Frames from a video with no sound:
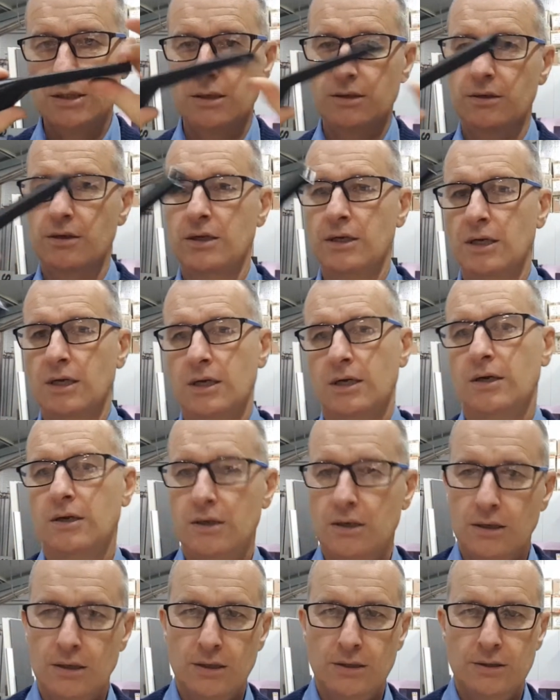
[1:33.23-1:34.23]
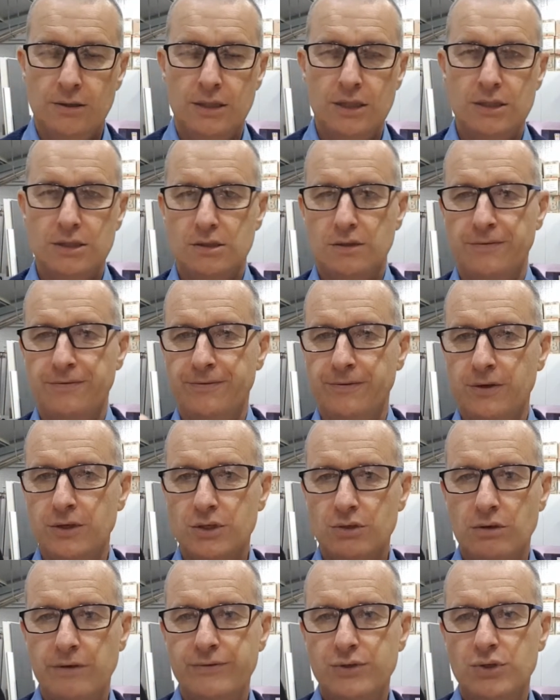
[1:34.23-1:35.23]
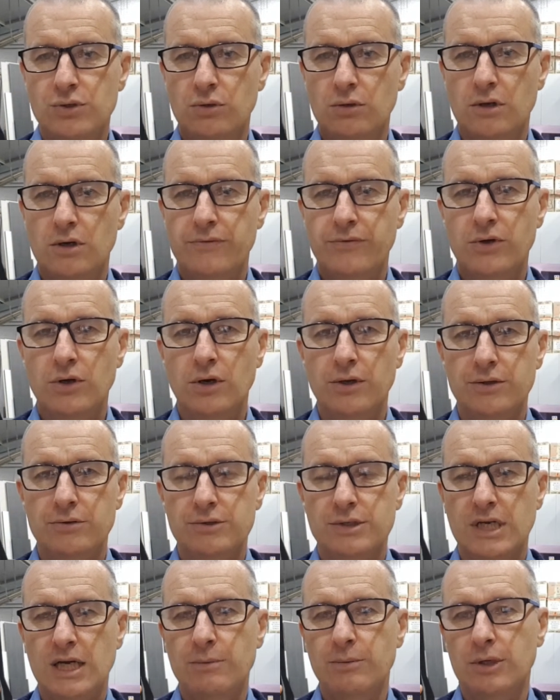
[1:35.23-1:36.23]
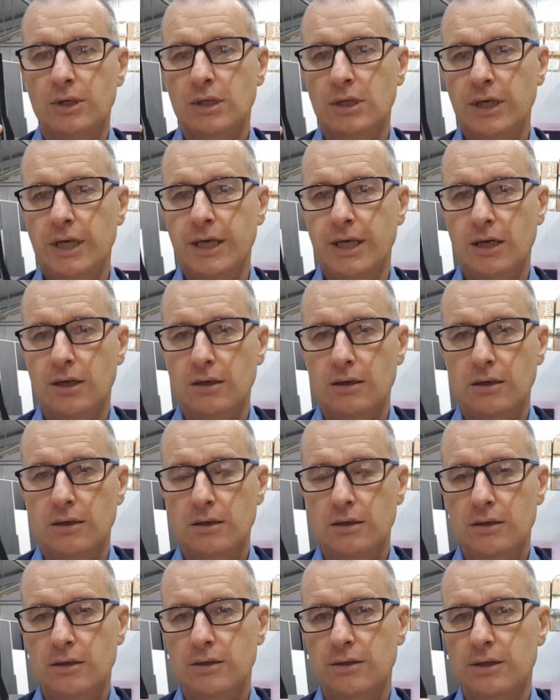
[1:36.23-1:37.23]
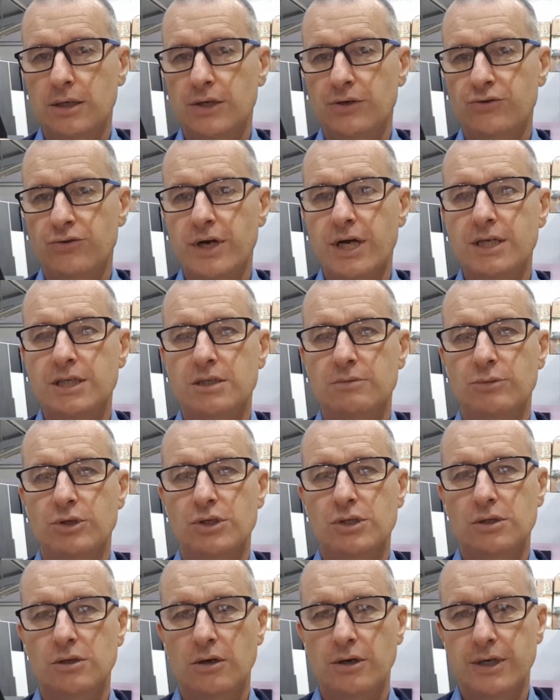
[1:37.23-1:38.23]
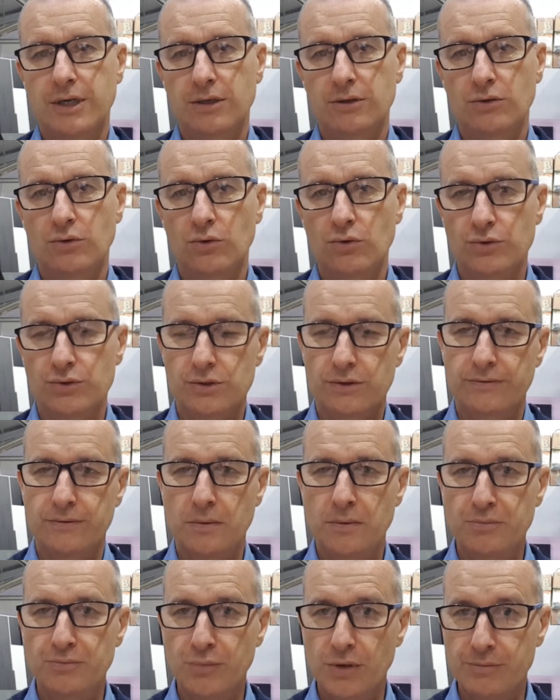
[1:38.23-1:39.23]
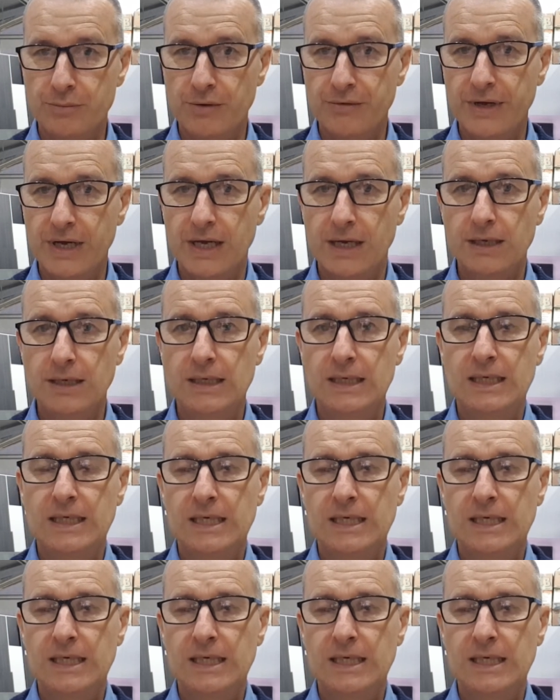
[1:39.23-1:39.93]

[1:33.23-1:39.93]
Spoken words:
and this is the first crevice tool that I've got that was able to clean out the tracks of my sliding doors of my van.